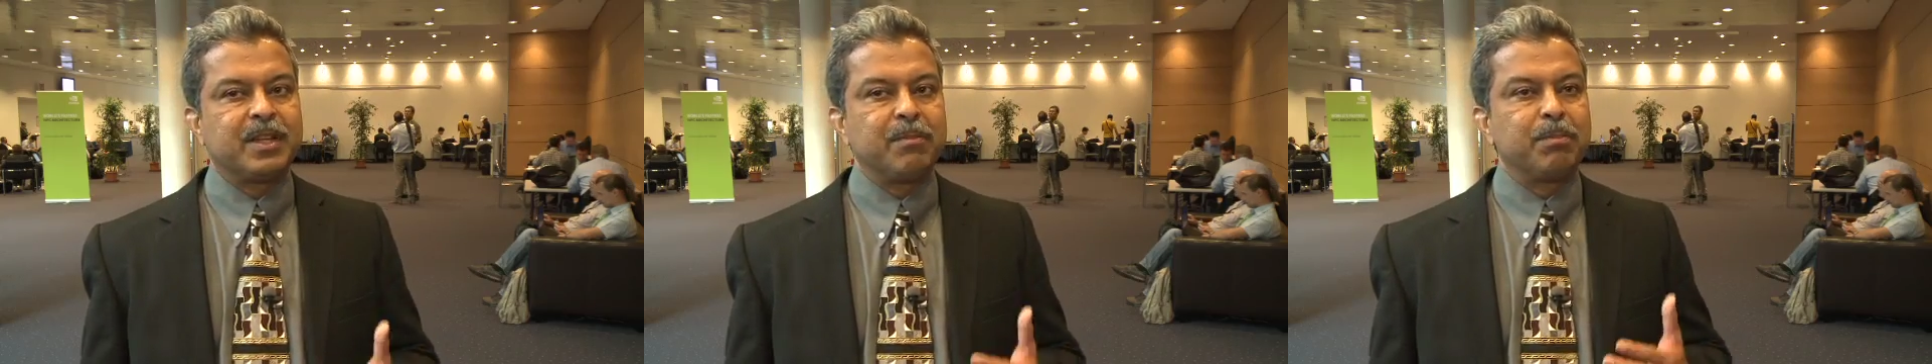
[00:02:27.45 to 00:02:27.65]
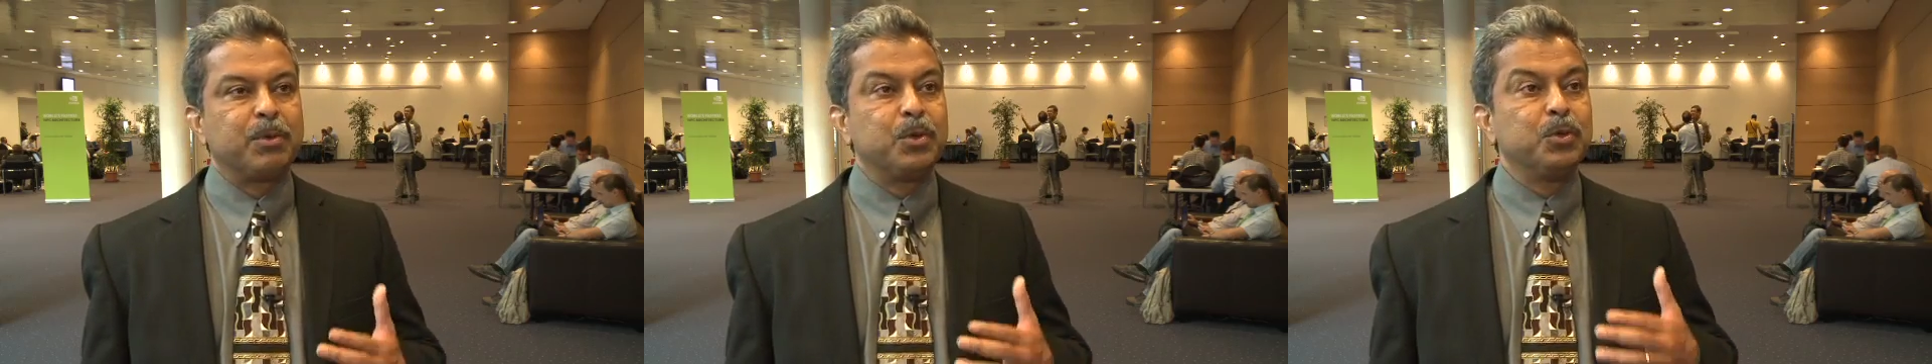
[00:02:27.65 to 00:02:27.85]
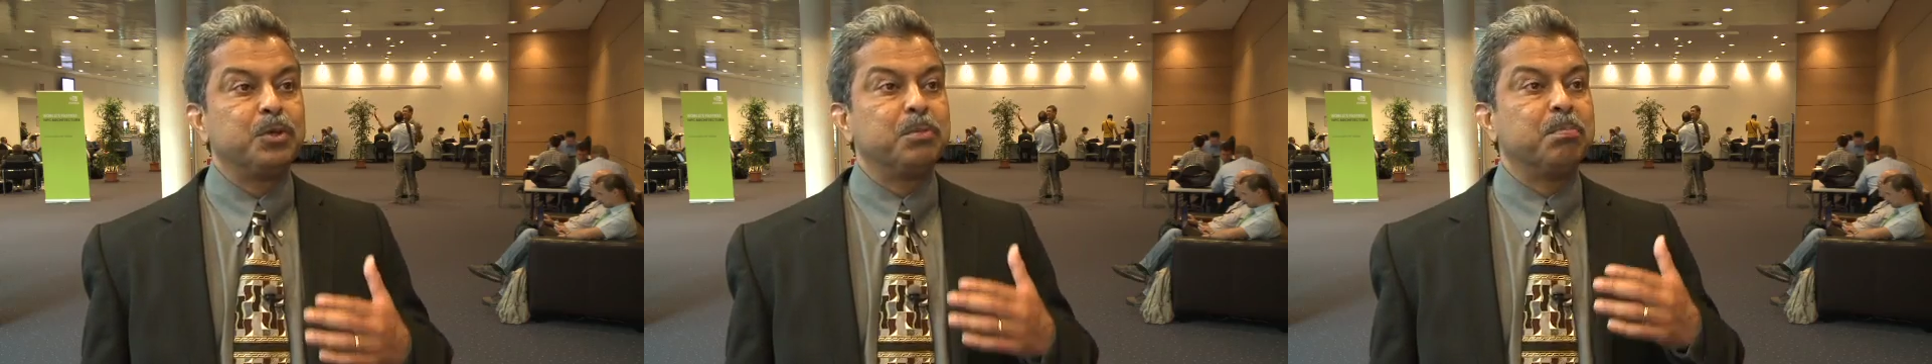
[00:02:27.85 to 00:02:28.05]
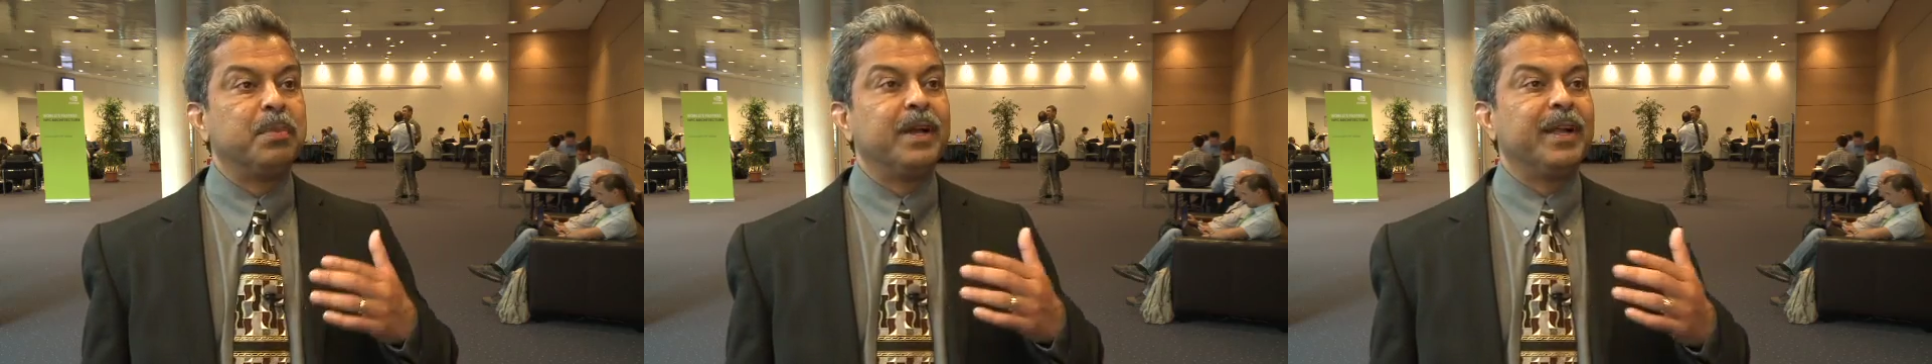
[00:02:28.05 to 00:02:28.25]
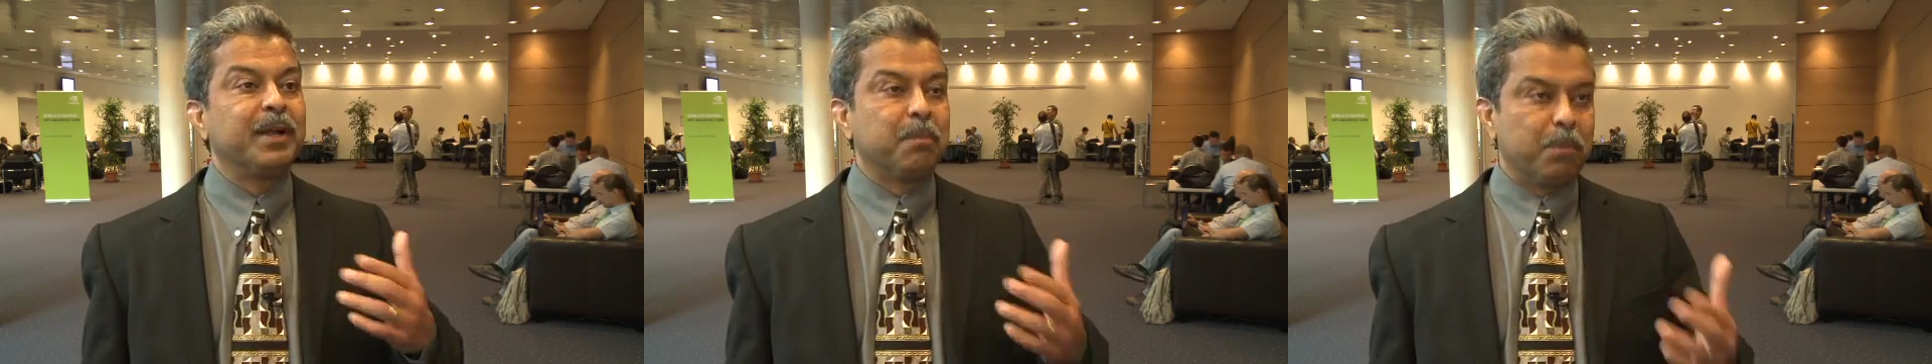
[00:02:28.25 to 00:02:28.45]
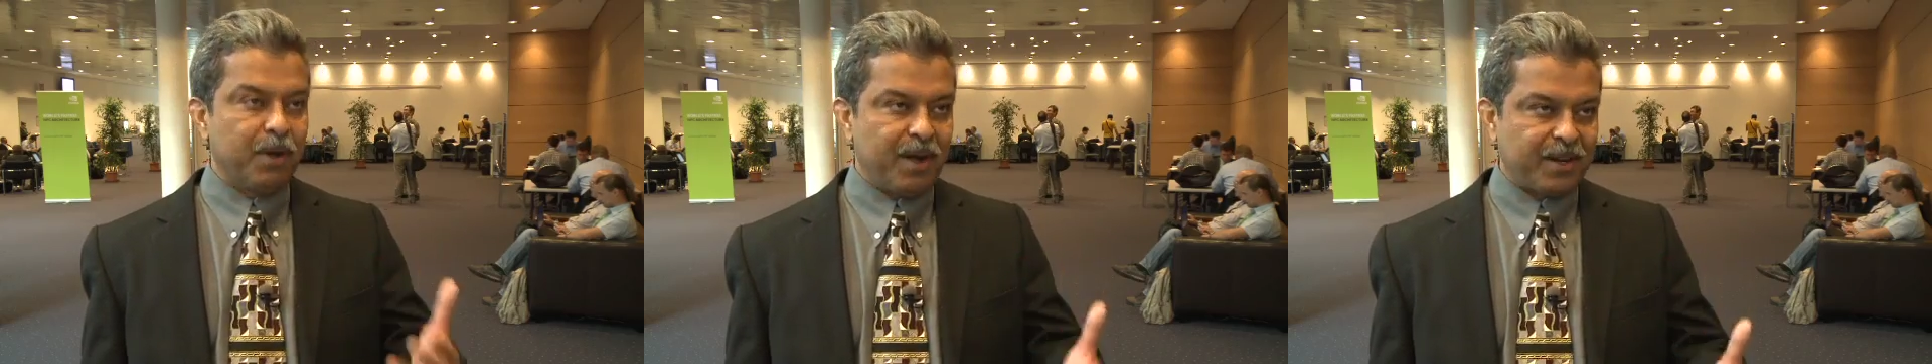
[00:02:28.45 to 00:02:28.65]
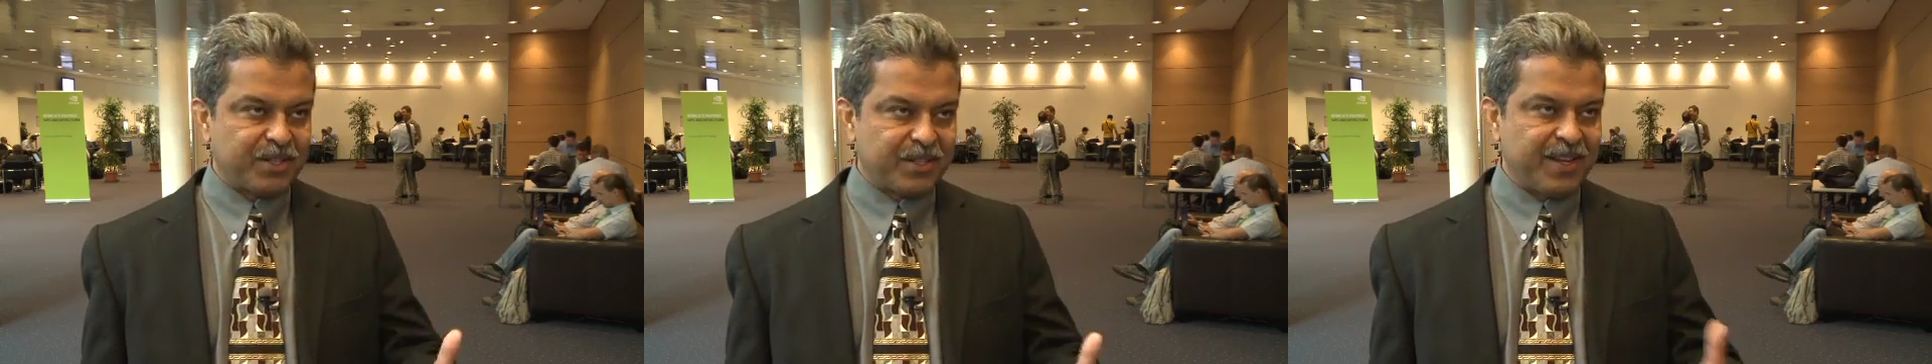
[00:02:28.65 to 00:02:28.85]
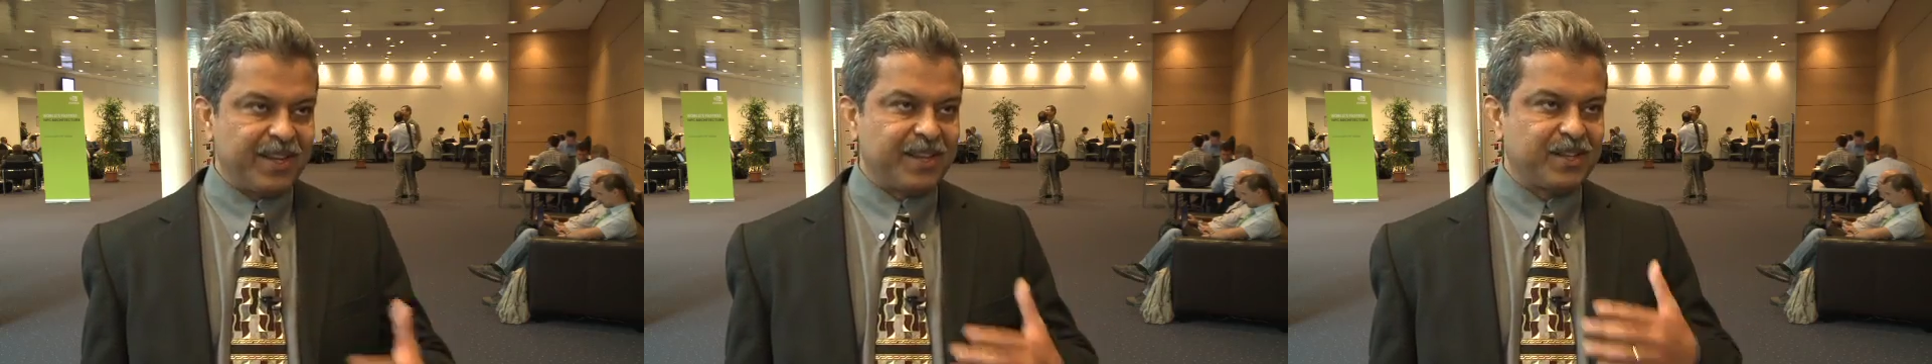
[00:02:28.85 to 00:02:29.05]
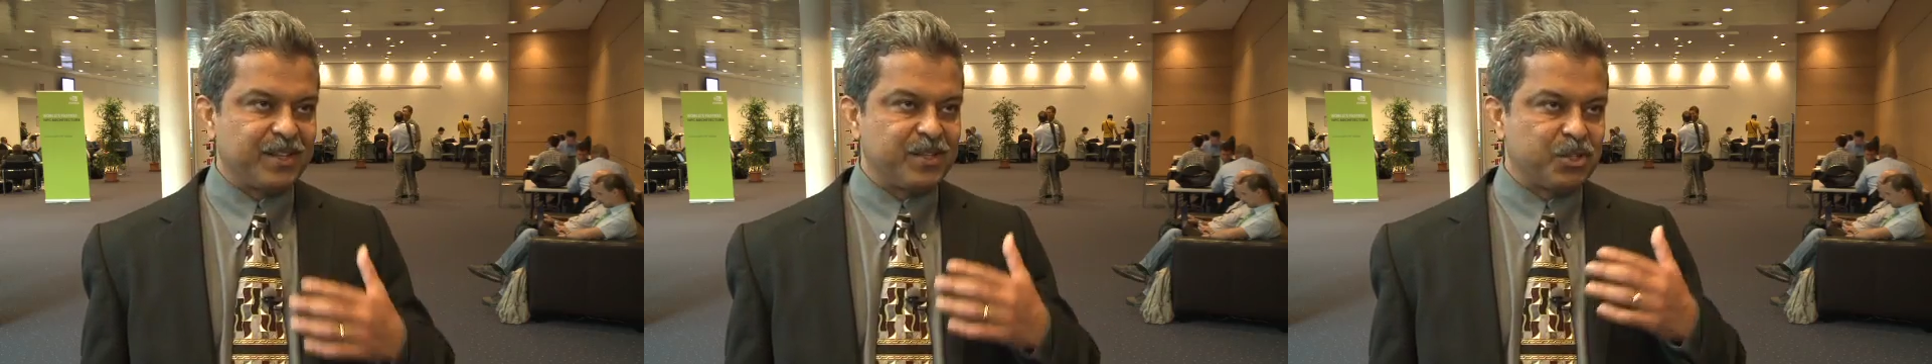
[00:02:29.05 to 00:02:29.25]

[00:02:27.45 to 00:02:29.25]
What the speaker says: compute building blocks like